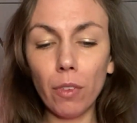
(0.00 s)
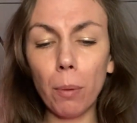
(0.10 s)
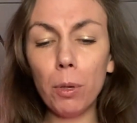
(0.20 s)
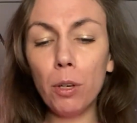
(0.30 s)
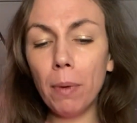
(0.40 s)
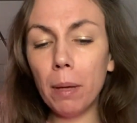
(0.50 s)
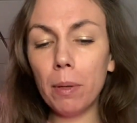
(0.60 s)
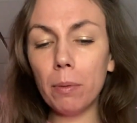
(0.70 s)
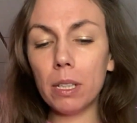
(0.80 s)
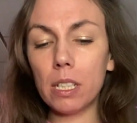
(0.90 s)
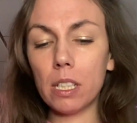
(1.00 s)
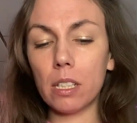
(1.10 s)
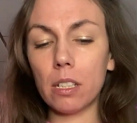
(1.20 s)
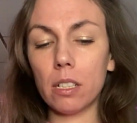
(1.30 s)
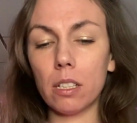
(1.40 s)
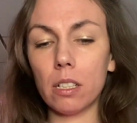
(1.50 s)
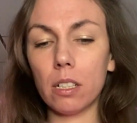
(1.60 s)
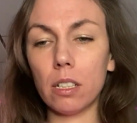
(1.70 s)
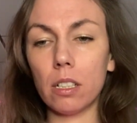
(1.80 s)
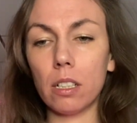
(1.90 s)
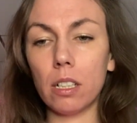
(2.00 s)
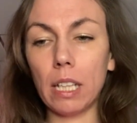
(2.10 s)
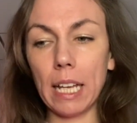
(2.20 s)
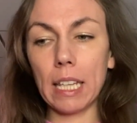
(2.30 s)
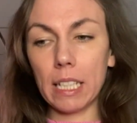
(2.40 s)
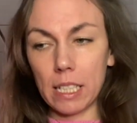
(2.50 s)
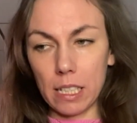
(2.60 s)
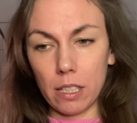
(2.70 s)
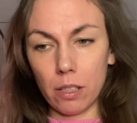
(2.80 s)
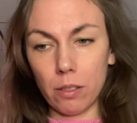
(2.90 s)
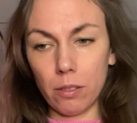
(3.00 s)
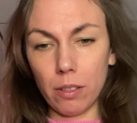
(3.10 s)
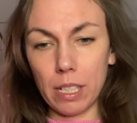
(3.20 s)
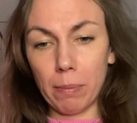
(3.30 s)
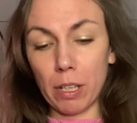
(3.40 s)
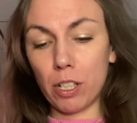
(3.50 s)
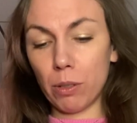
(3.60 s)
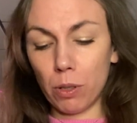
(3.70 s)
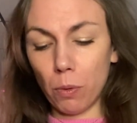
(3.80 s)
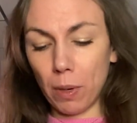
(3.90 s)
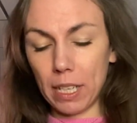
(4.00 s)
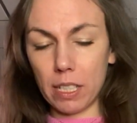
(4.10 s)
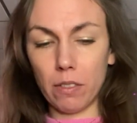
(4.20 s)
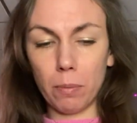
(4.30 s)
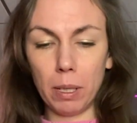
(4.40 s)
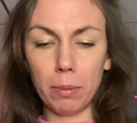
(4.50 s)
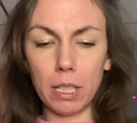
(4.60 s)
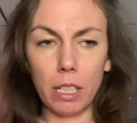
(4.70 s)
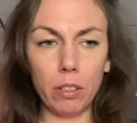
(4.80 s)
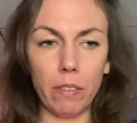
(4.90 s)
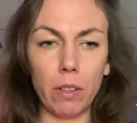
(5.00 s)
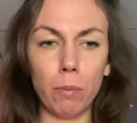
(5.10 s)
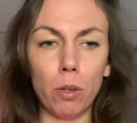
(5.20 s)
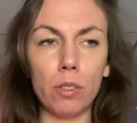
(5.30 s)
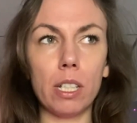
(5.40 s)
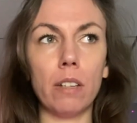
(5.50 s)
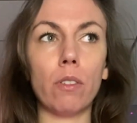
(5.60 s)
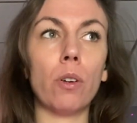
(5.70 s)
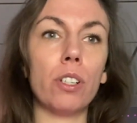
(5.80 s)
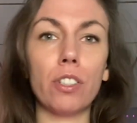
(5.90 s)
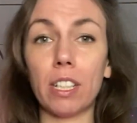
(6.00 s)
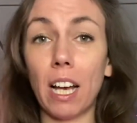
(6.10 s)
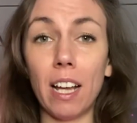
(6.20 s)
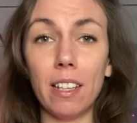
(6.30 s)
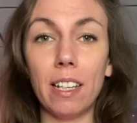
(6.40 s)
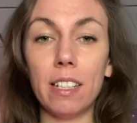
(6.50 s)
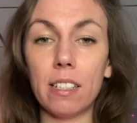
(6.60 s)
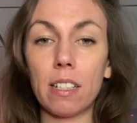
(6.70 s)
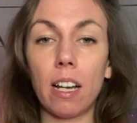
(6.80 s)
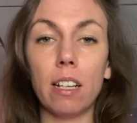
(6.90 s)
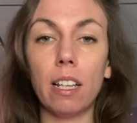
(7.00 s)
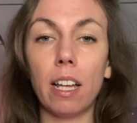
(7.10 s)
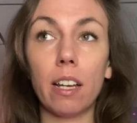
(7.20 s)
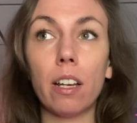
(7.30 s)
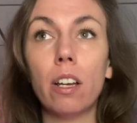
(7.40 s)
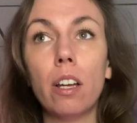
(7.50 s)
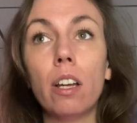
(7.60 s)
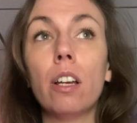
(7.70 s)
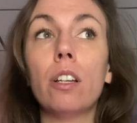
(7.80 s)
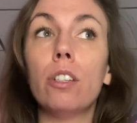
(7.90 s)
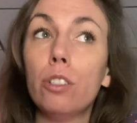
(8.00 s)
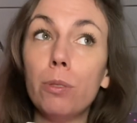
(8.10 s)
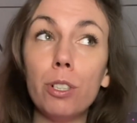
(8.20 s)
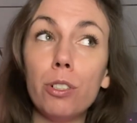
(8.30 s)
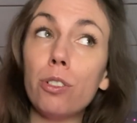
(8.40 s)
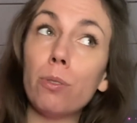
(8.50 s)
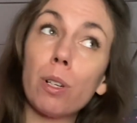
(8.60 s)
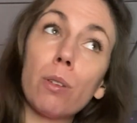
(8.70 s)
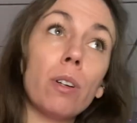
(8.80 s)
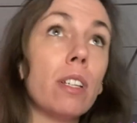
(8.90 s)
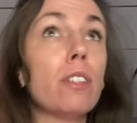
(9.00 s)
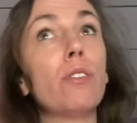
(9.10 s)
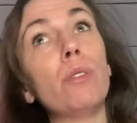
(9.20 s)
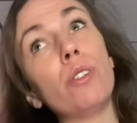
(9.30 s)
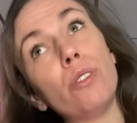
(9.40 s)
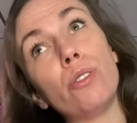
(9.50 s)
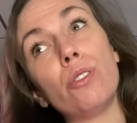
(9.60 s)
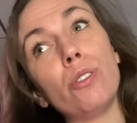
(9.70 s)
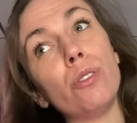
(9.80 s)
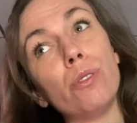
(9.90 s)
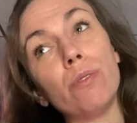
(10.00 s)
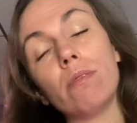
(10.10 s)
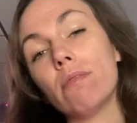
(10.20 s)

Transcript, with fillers: But you may be with this like this and especially with the ways of the people that you love the most and of course during the holidays it's kind of like do we choose to ignore this do we choose to